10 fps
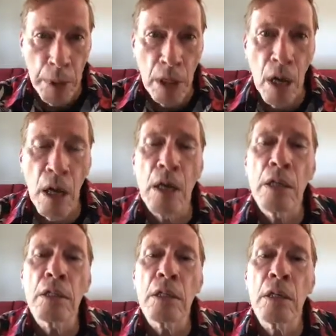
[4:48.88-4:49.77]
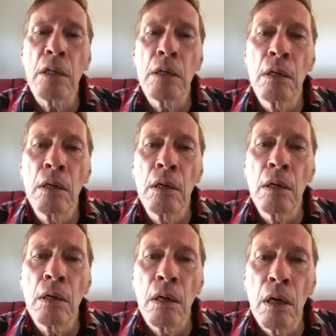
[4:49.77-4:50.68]
Because
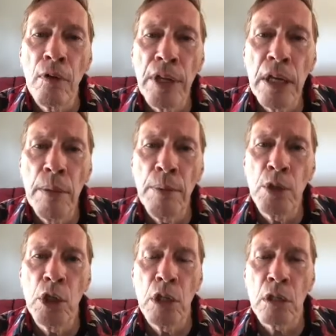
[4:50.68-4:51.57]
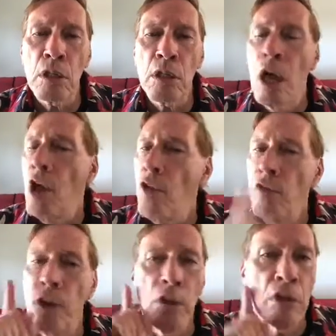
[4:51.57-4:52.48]
of the name of Jesus.
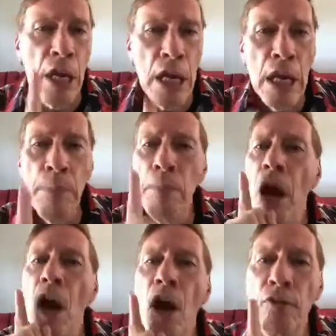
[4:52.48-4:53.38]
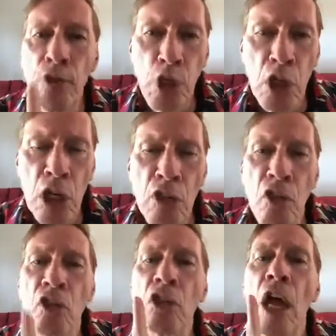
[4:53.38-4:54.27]
The name of
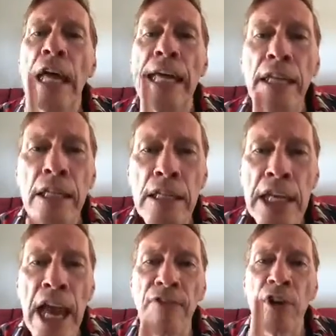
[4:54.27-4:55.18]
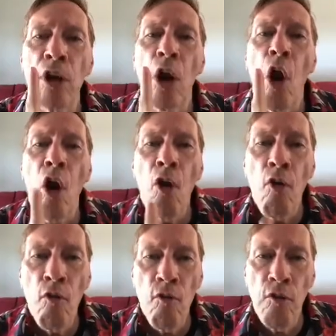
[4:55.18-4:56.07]
Jesus never
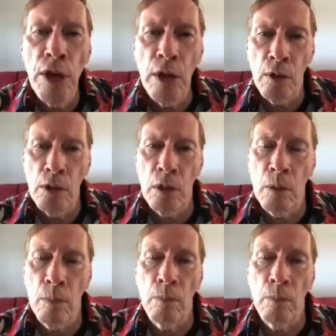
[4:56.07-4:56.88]
fails.